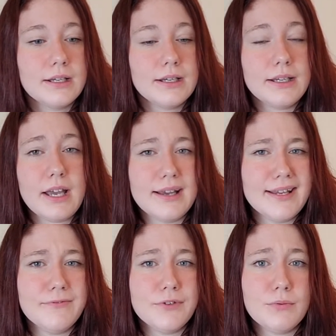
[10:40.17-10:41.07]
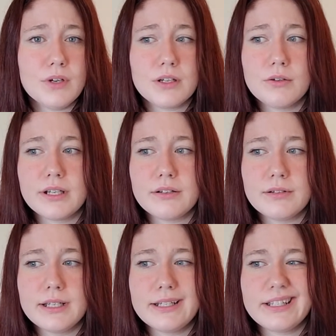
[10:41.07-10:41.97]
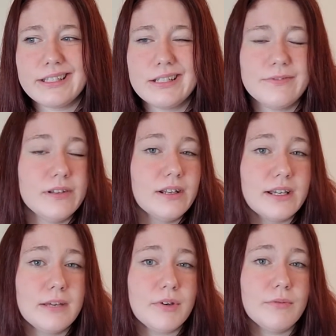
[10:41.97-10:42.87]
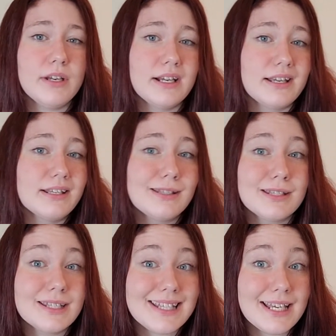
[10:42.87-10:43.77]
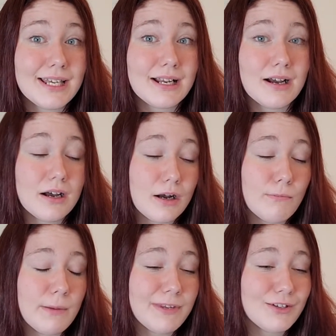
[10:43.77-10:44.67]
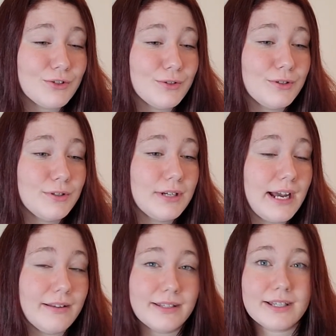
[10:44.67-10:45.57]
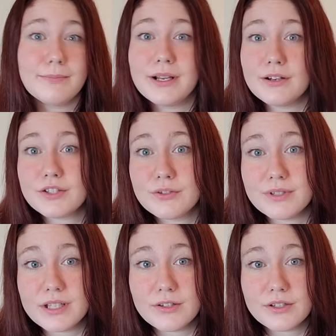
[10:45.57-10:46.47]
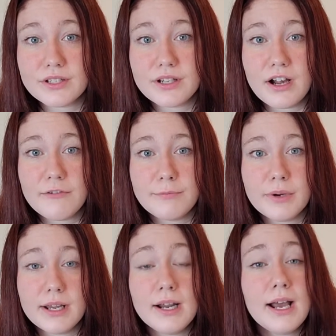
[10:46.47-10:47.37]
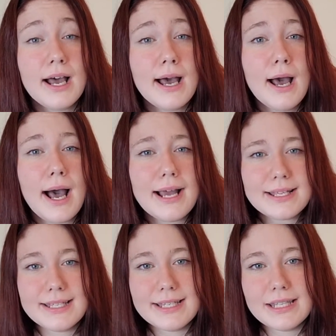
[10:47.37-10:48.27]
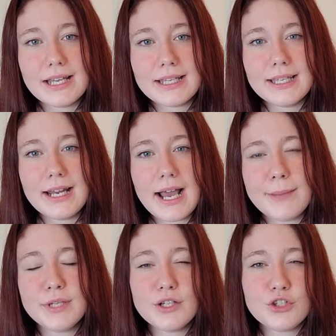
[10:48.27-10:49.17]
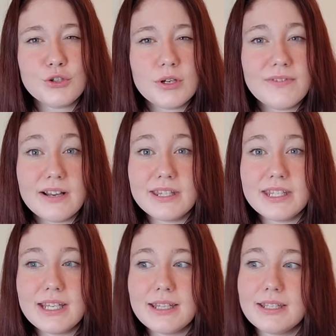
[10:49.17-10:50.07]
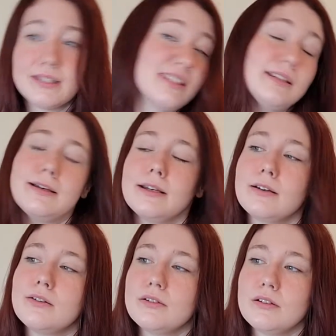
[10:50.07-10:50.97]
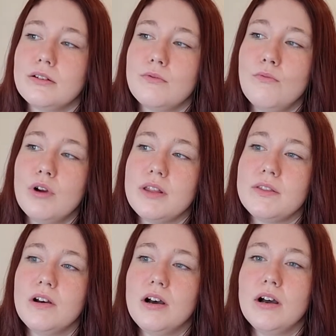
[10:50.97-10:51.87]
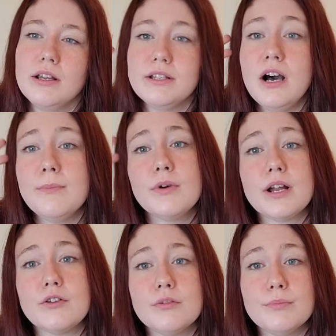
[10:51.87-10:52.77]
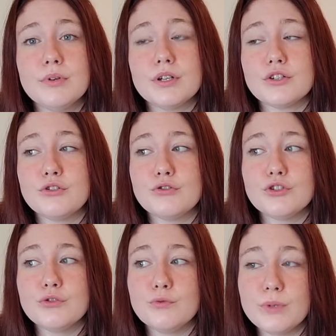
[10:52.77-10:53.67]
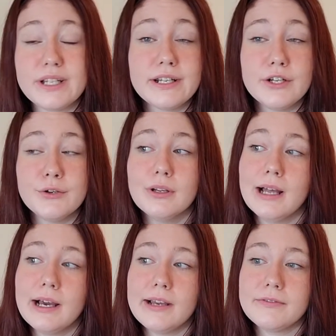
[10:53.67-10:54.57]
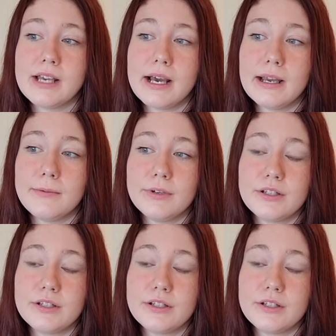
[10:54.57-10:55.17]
yeah, if you want a quick read to see if you like Hemingway, I guess this is it. I'm not sure how this compares to his other stuff, but I did like it. I'm not sure if I'd say this is like one of the top 100 books you should read in your lifetime,